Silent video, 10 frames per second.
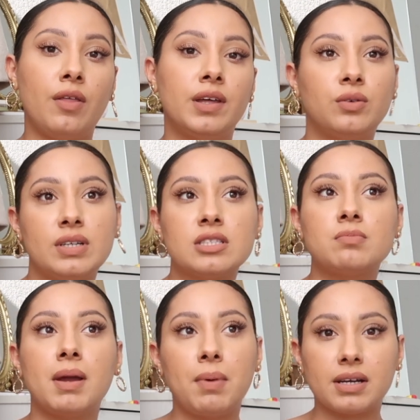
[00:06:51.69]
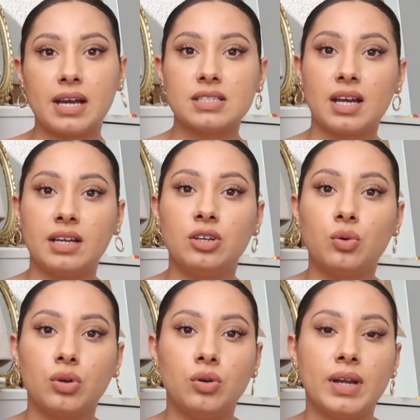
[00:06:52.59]
And then once my podcast kind of
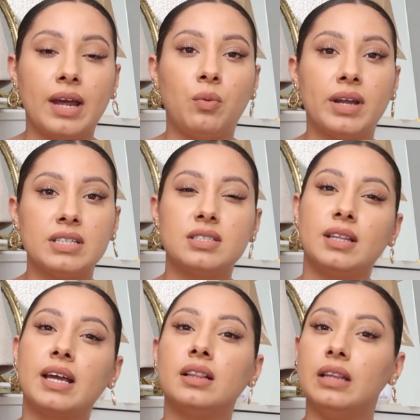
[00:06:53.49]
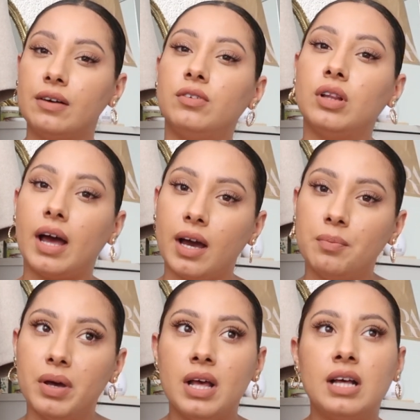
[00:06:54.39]
grew and I wanted to like level up